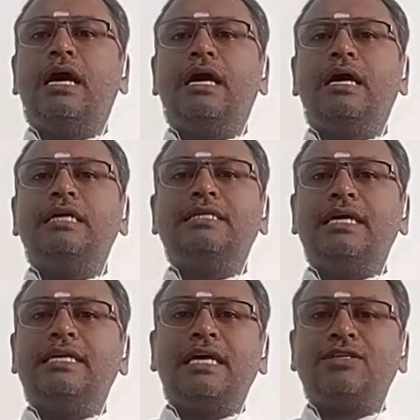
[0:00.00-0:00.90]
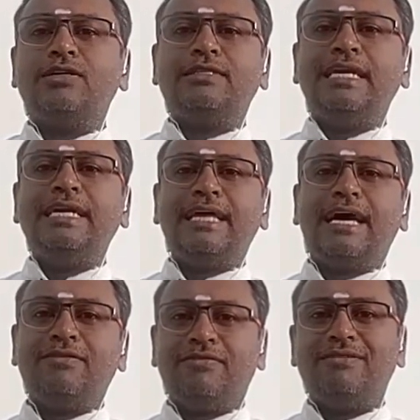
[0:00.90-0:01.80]
it has got 3
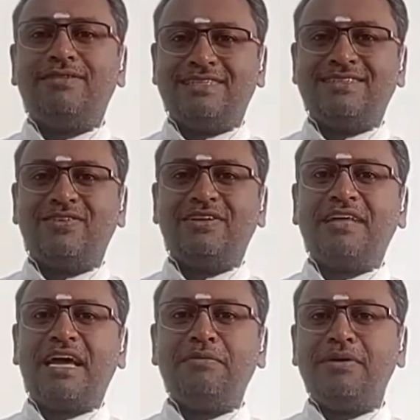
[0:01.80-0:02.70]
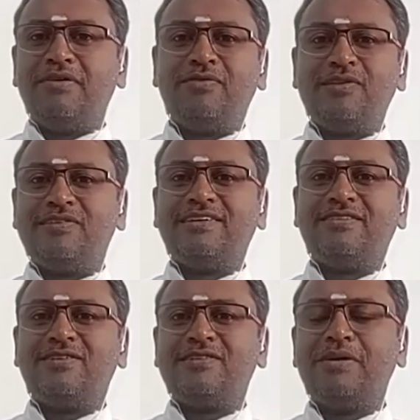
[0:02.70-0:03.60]
tariff levels. One of the ideologies
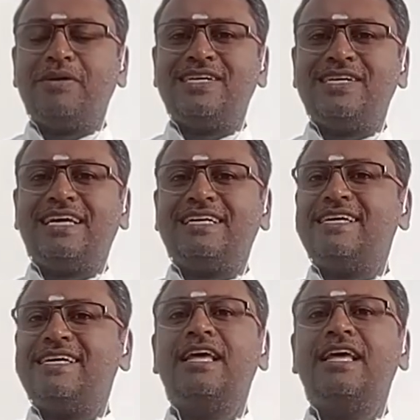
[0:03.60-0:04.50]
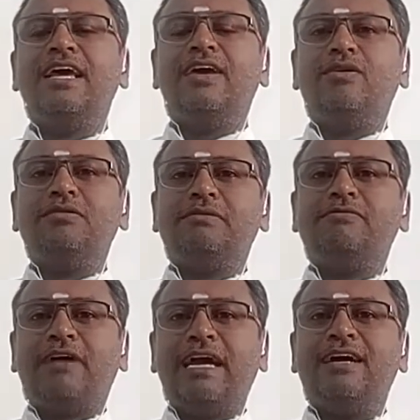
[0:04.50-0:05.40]
was mentioning, it's saying, some
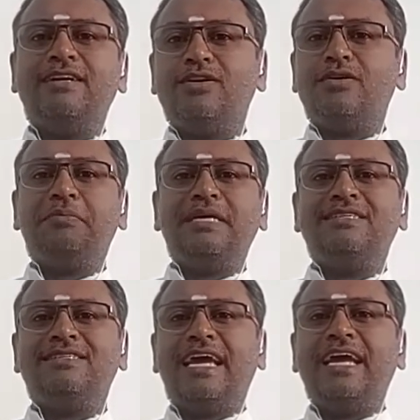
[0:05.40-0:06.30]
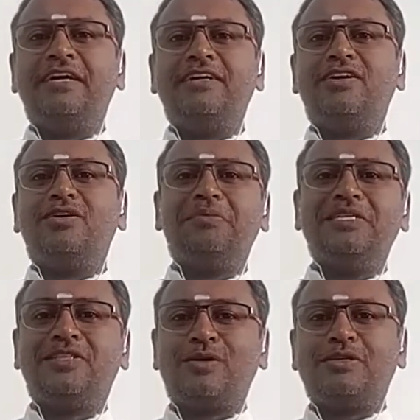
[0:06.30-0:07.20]
500 rupees, 800 rupees,
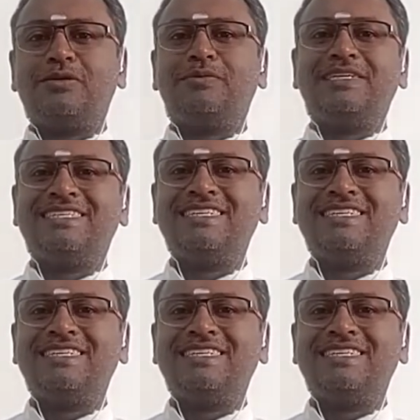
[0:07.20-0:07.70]
1,000 rupees.